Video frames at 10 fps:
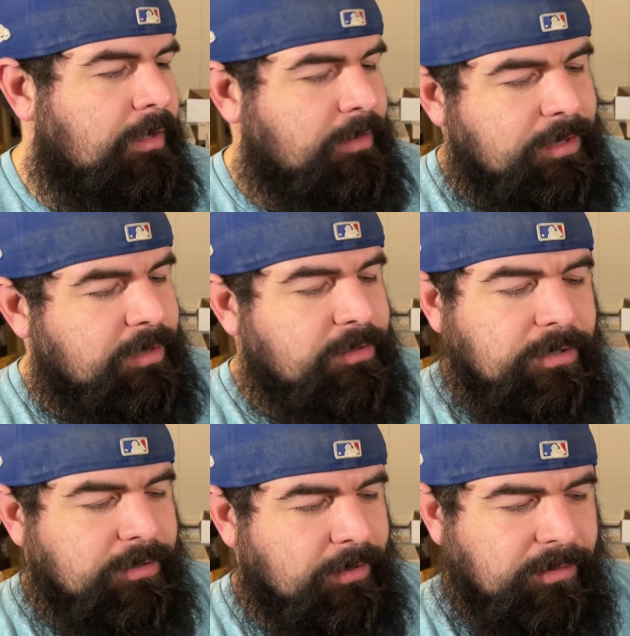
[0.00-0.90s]
This is
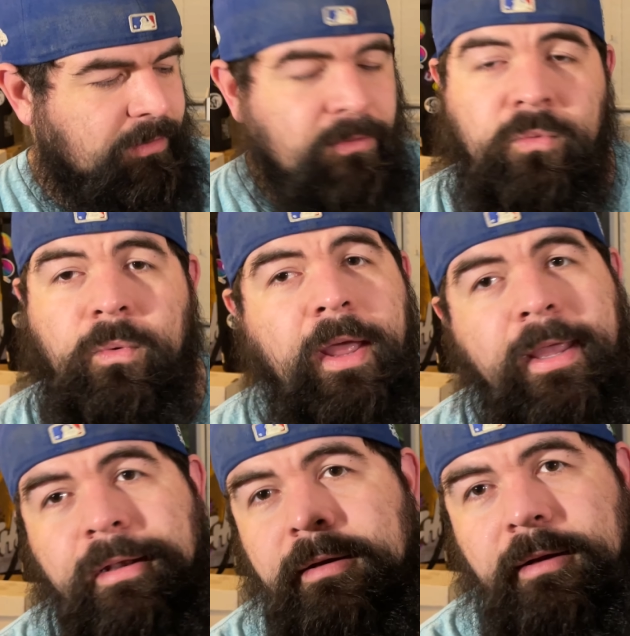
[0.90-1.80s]
just a
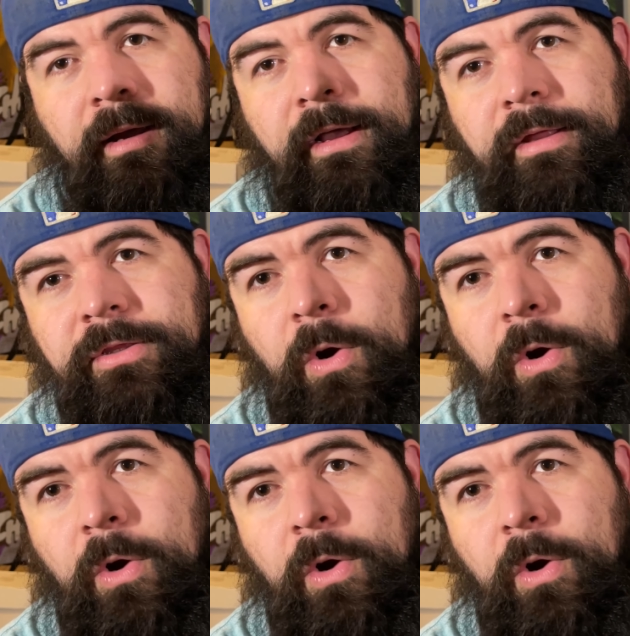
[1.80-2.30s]
great Star